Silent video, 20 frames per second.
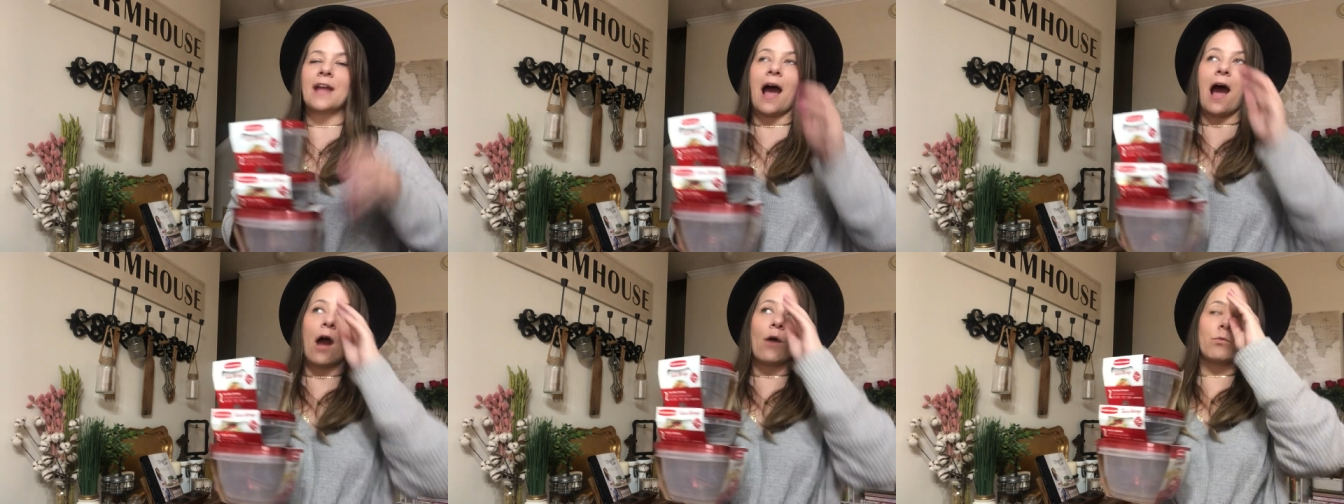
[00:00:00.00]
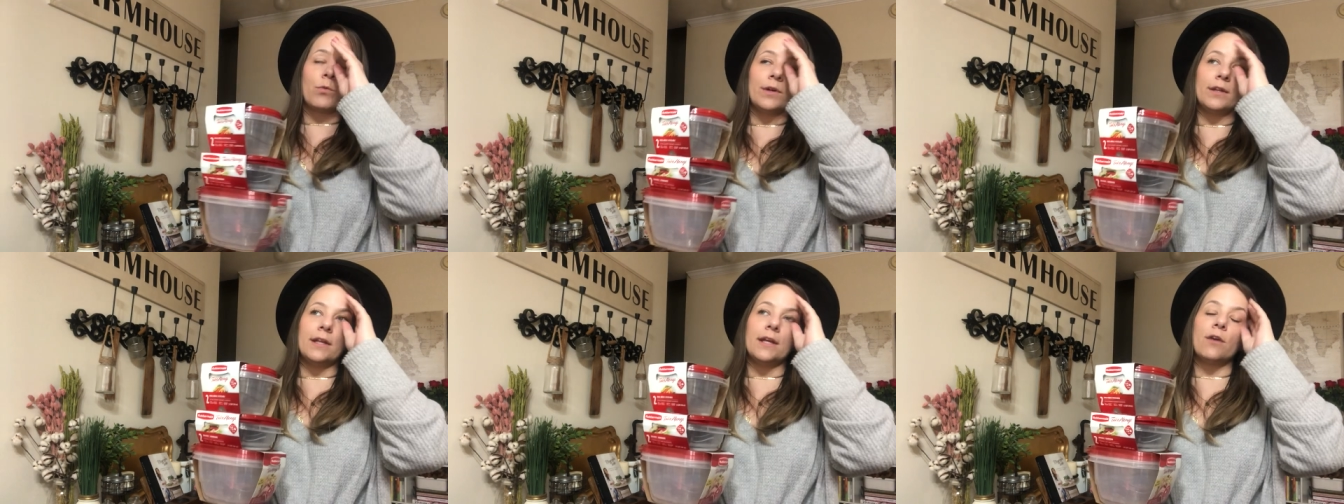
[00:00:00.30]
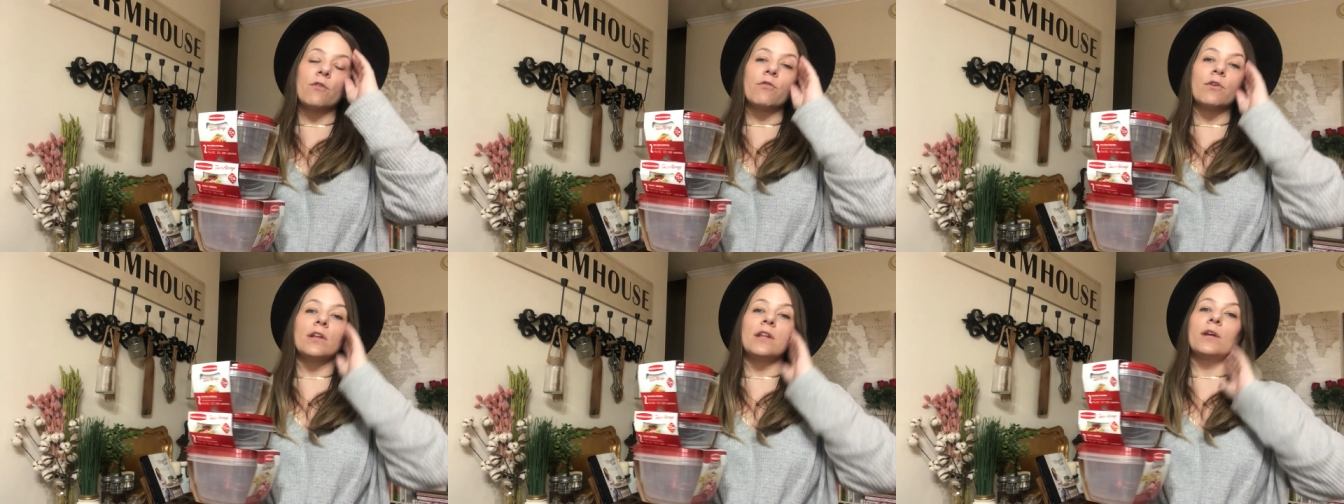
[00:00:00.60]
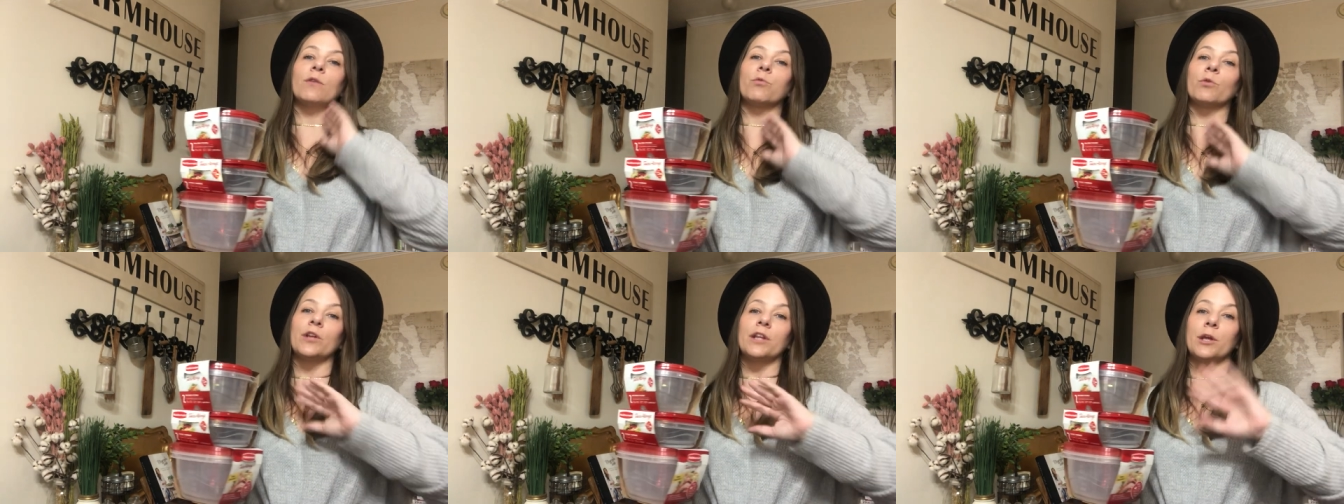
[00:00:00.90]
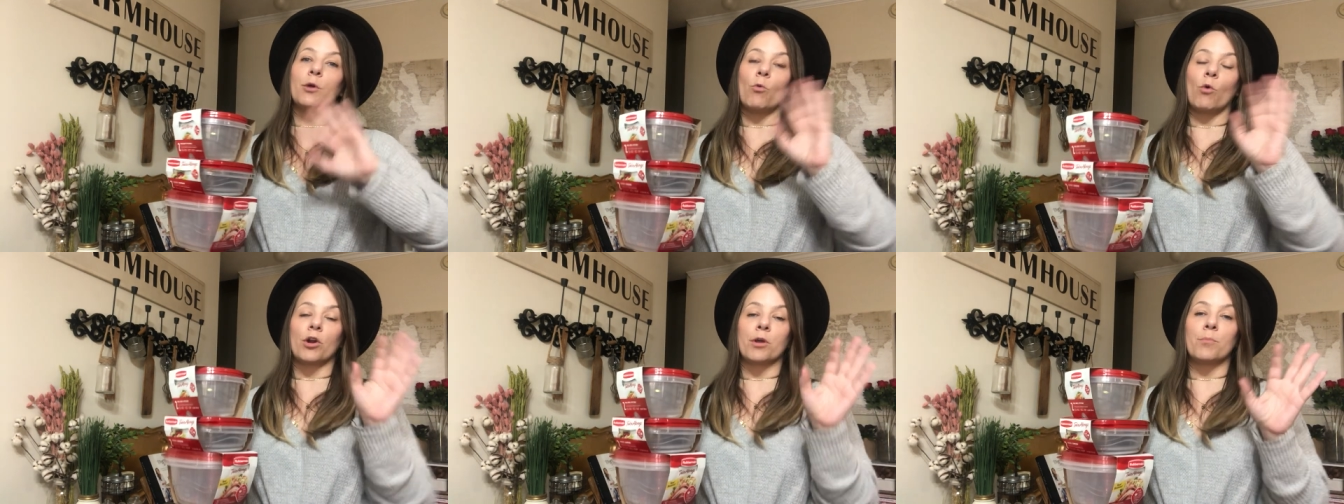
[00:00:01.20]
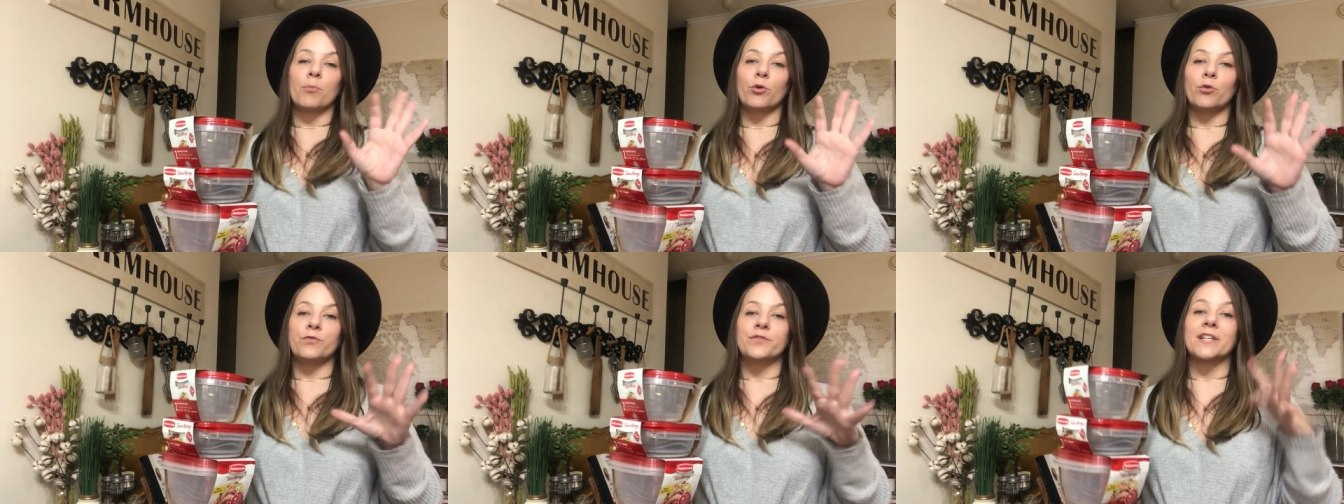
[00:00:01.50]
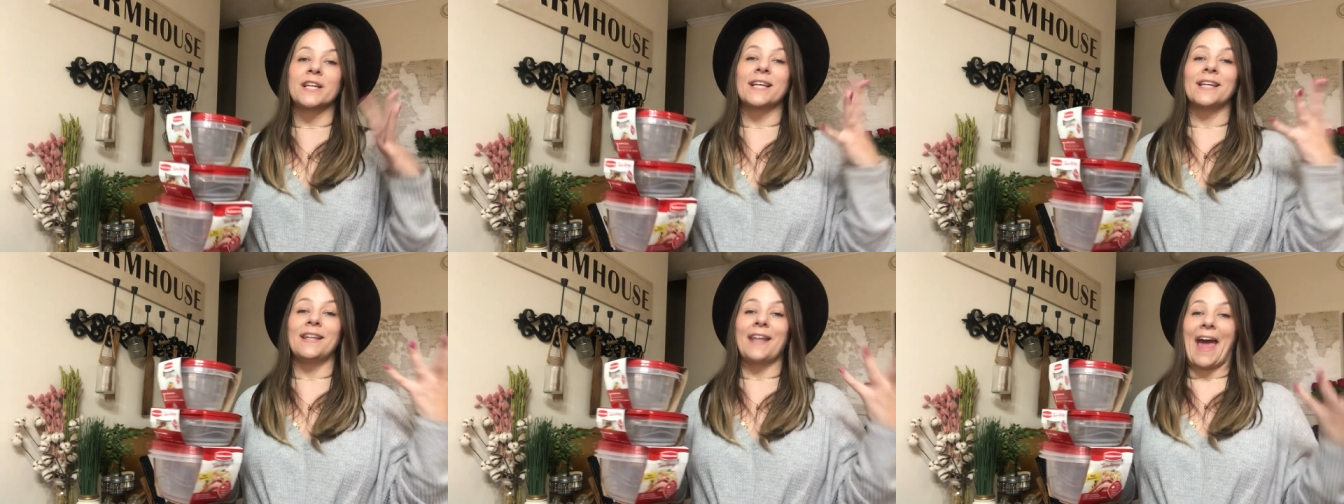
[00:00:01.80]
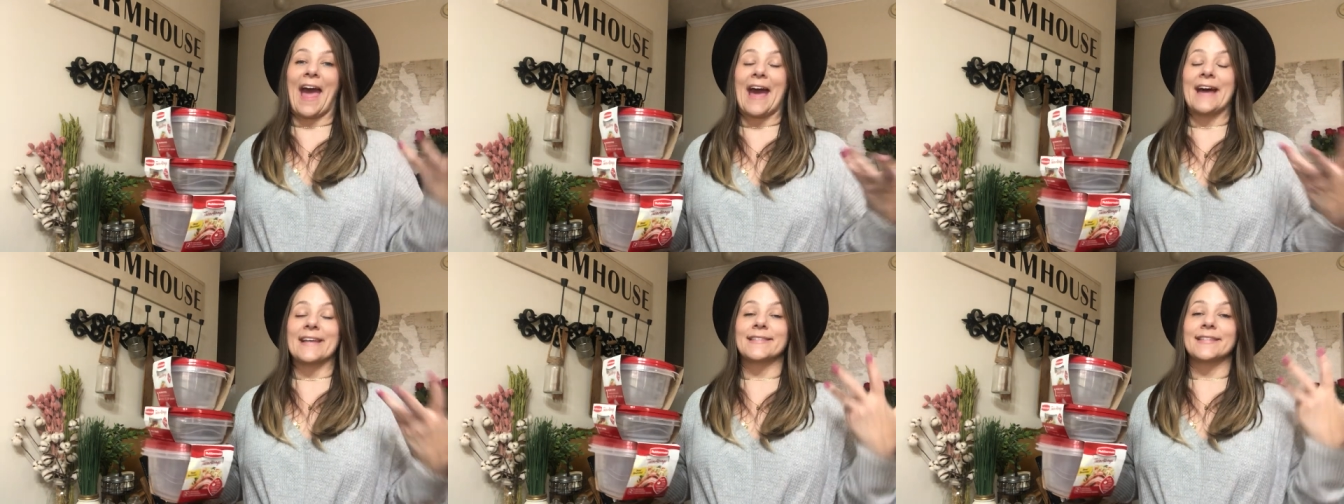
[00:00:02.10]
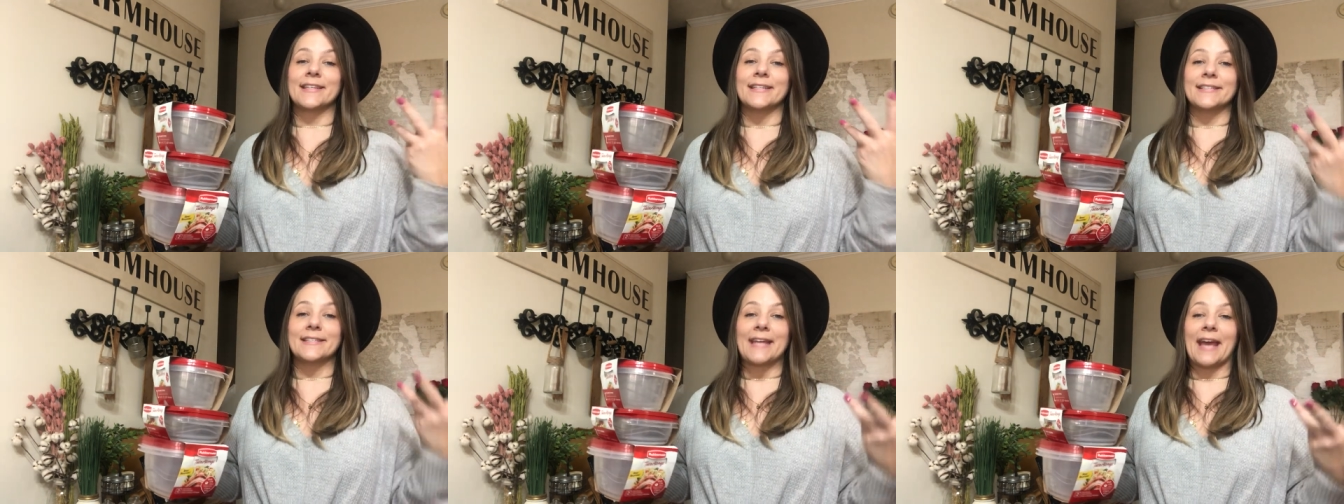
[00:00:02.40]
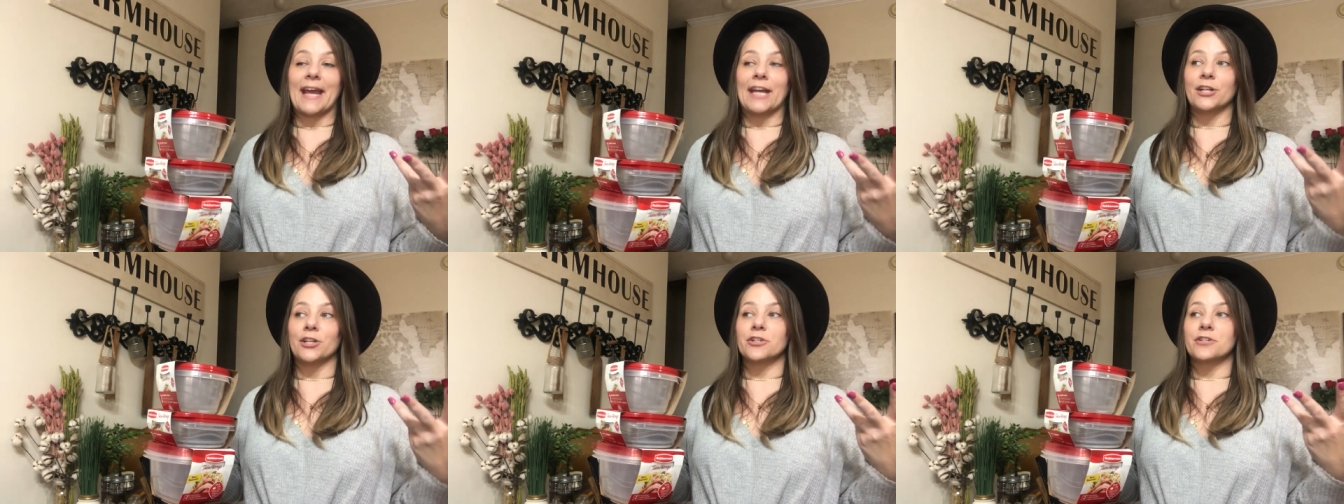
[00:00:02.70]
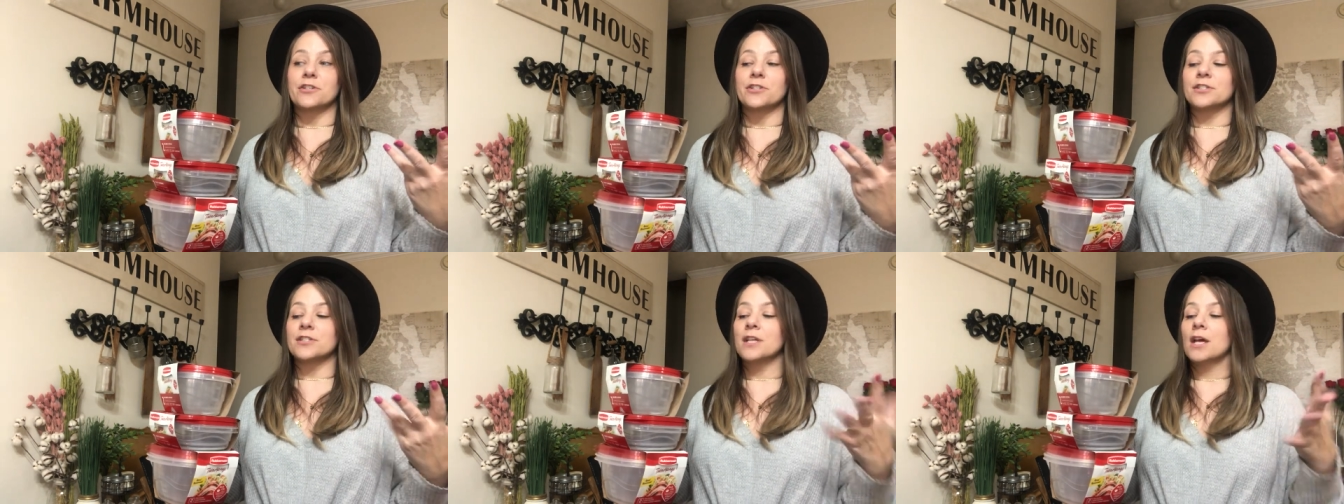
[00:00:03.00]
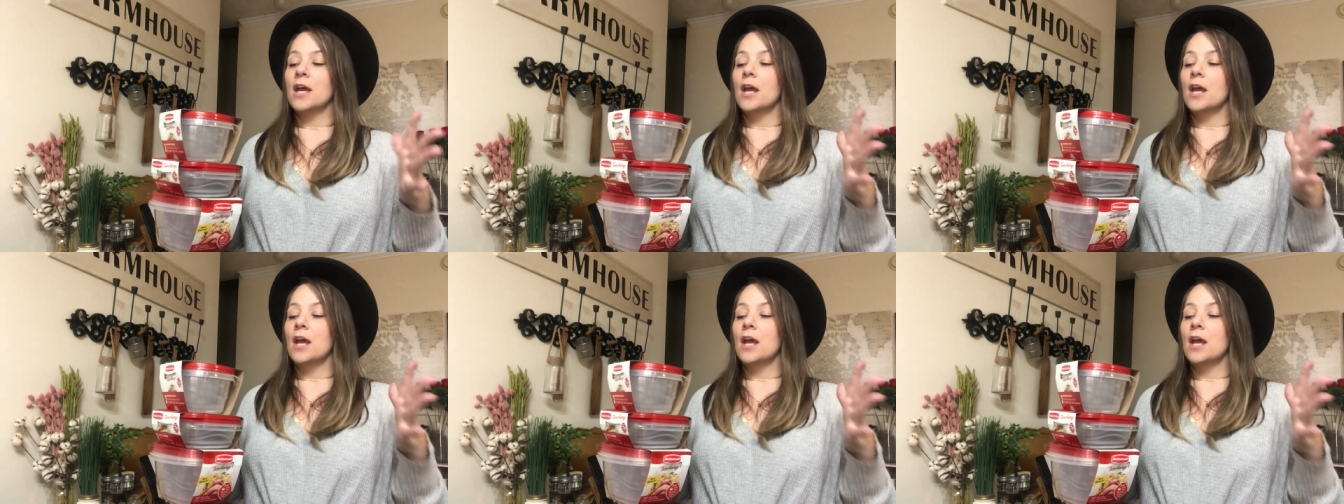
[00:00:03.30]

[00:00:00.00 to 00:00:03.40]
Now, I really, really, really want to move to glass containers,